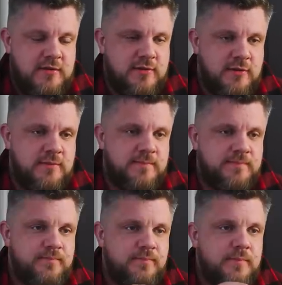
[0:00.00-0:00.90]
So
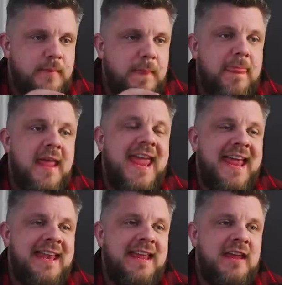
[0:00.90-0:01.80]

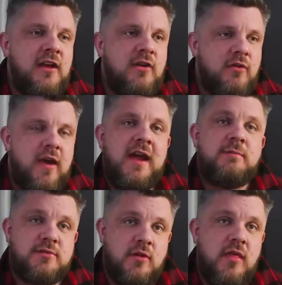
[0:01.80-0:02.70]
any
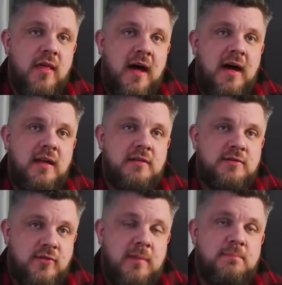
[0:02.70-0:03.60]
reps on that
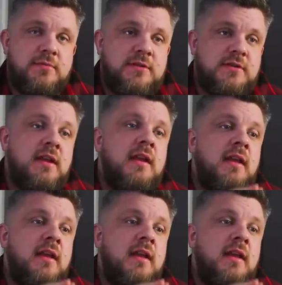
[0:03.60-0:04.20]
trumps